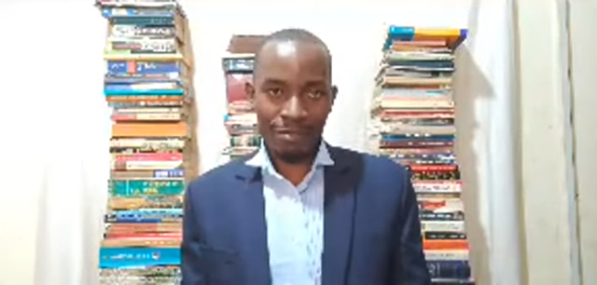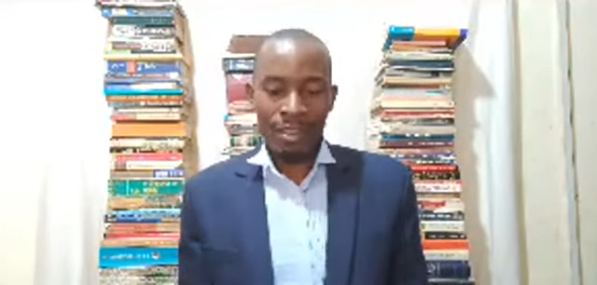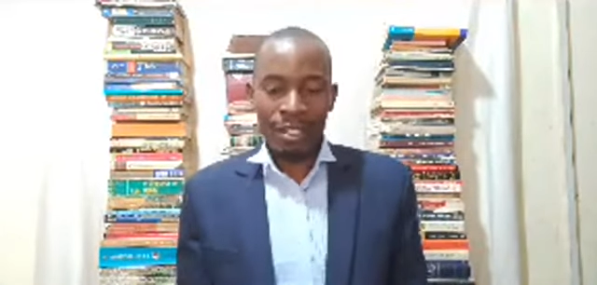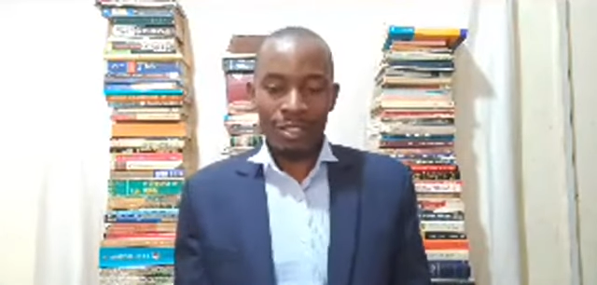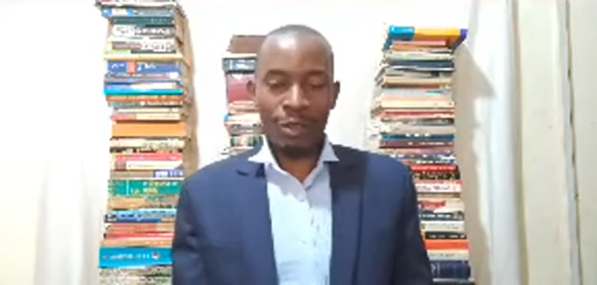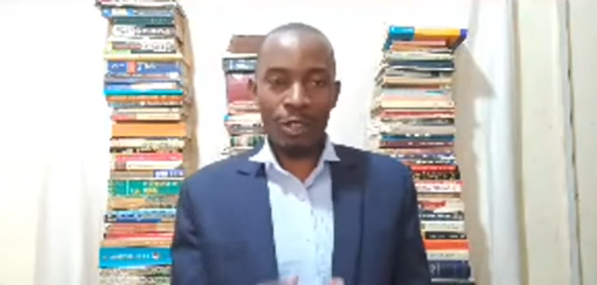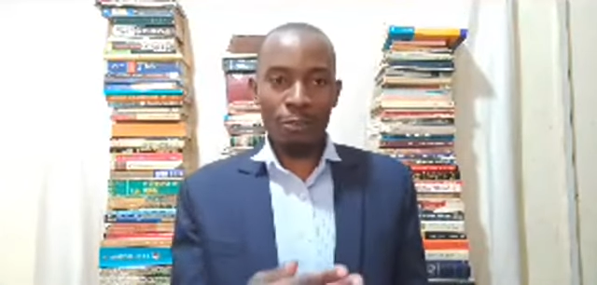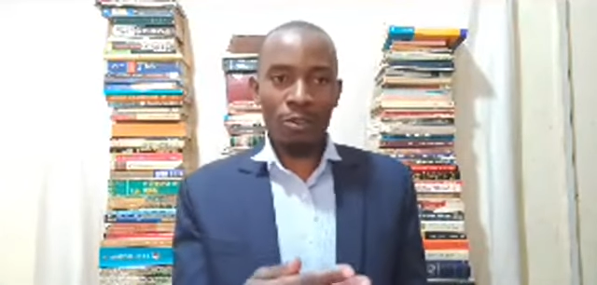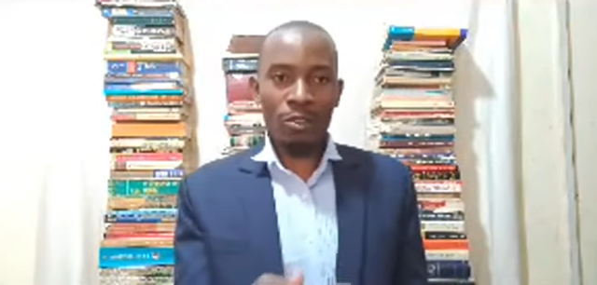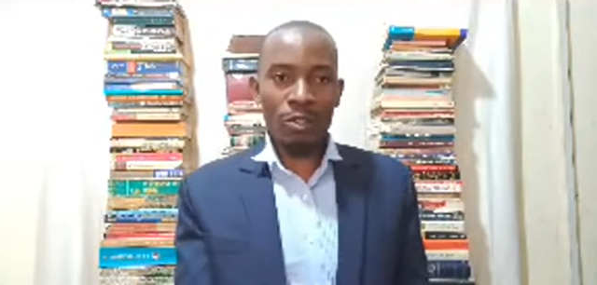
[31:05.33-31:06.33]
So if you
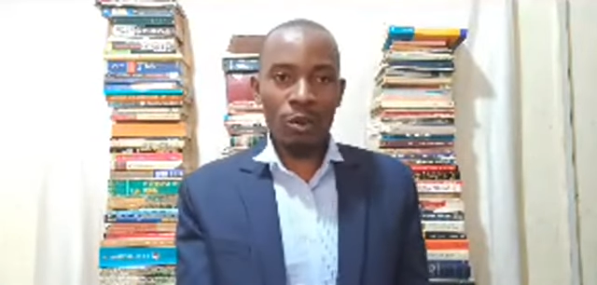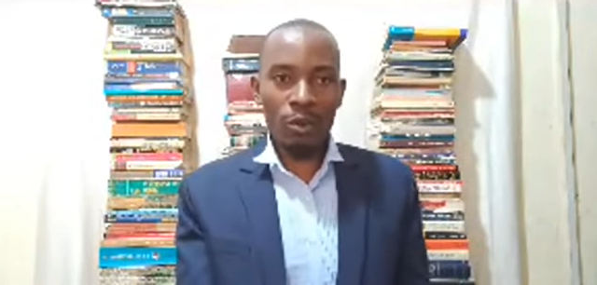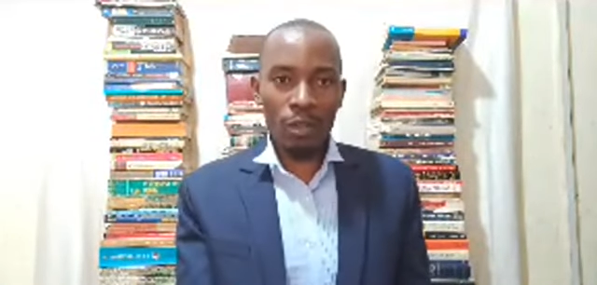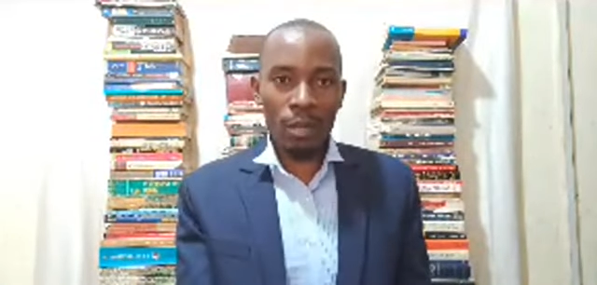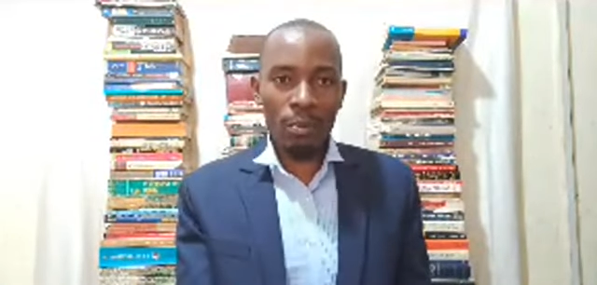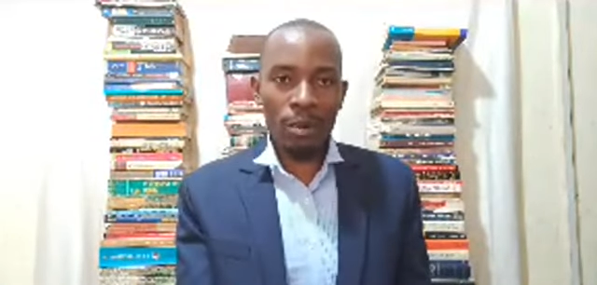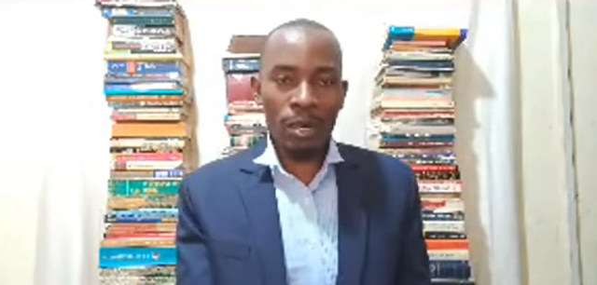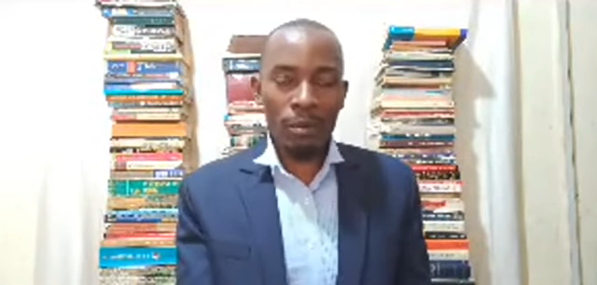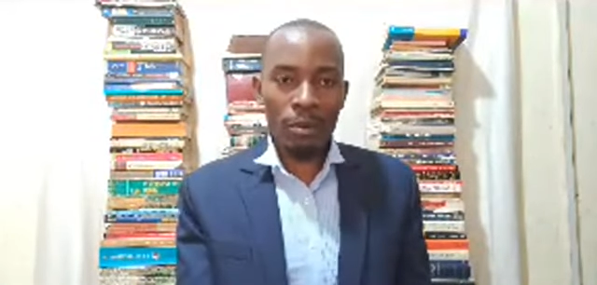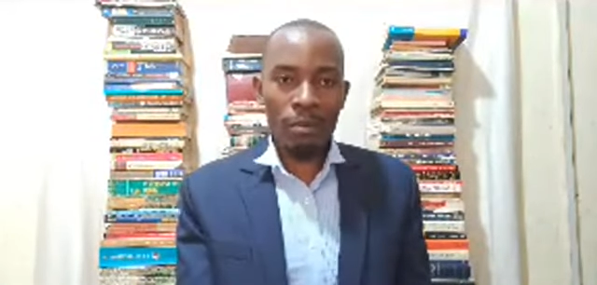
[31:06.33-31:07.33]
do the
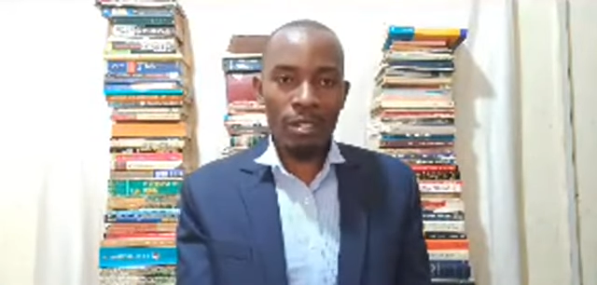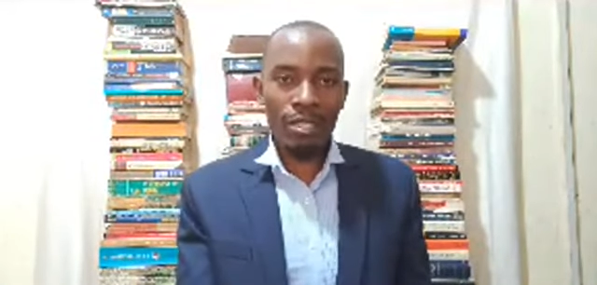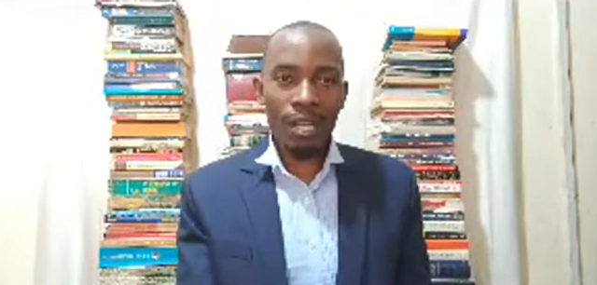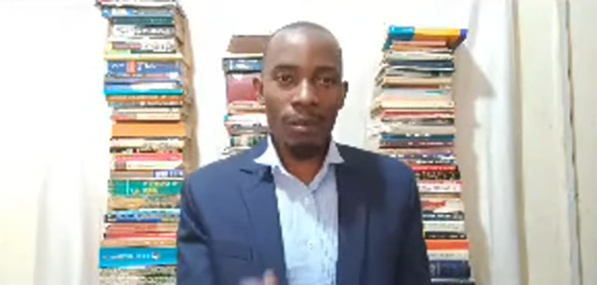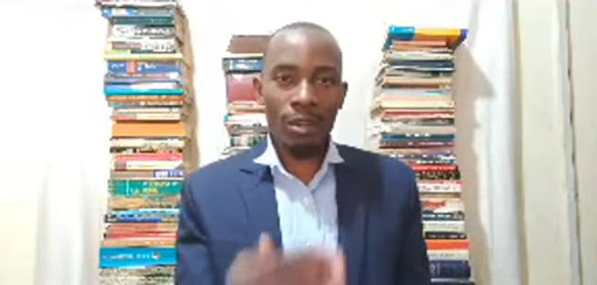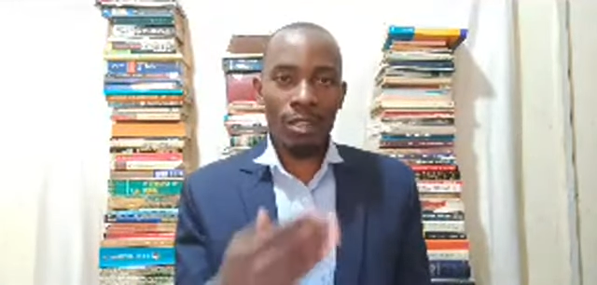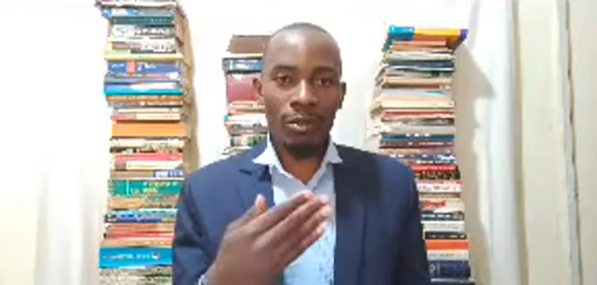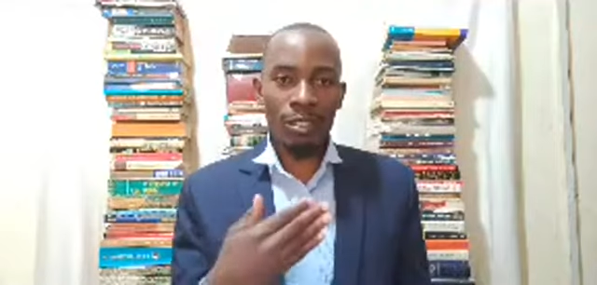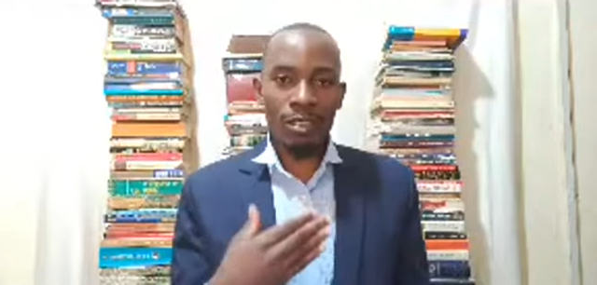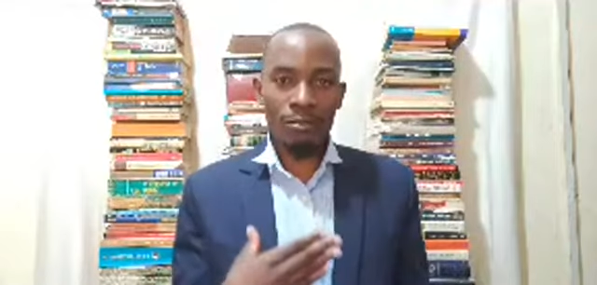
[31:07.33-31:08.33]
promise, I'm going to
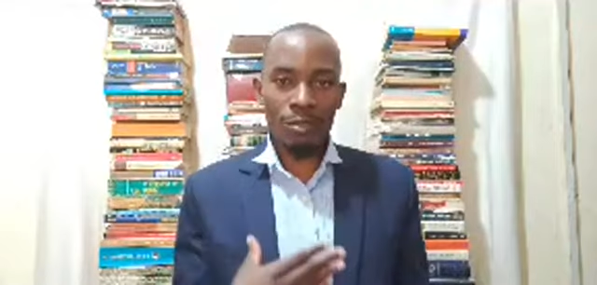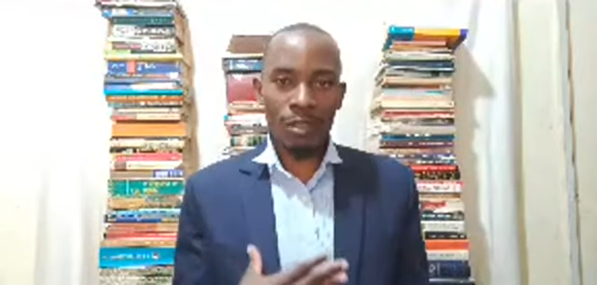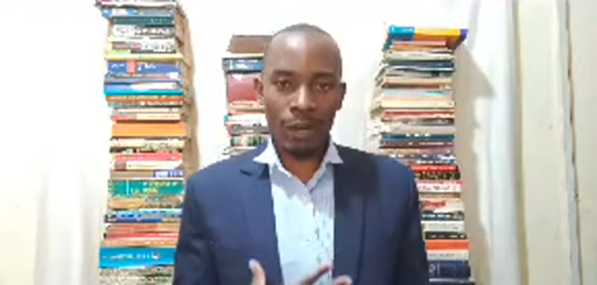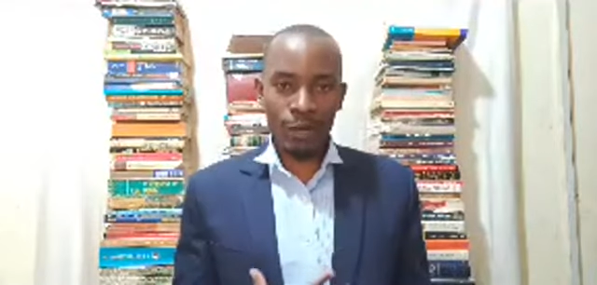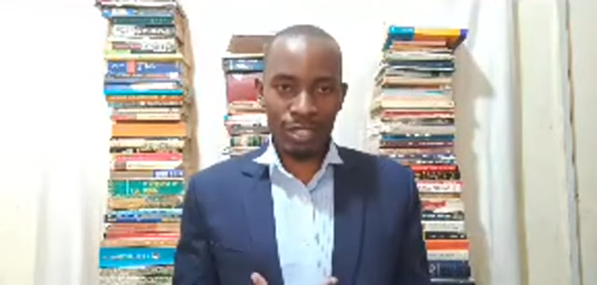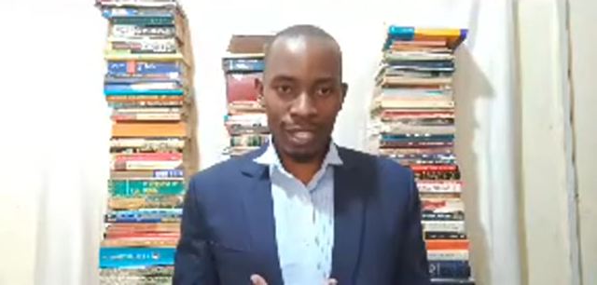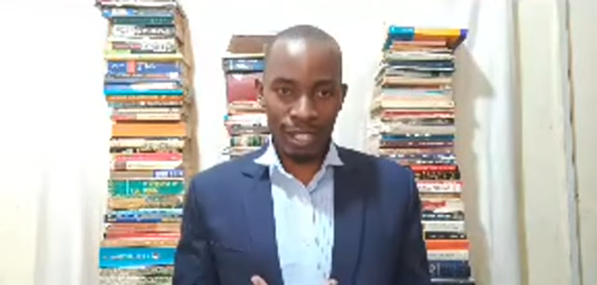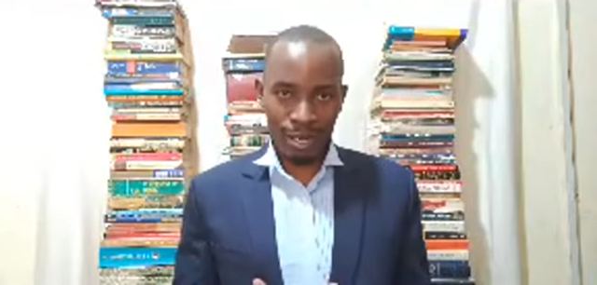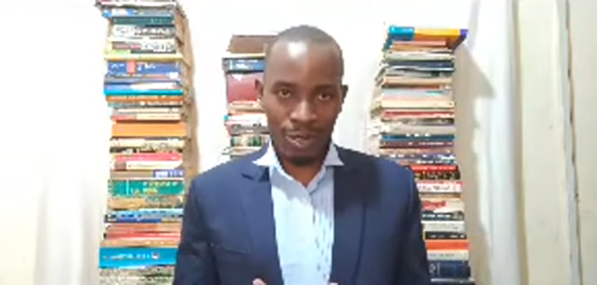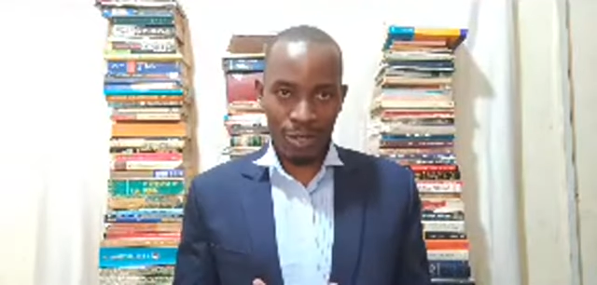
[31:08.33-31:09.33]
give you the
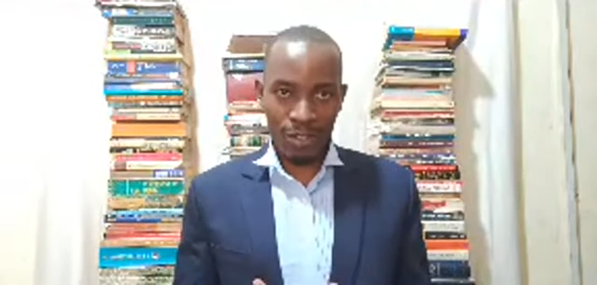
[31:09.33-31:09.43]
consideration.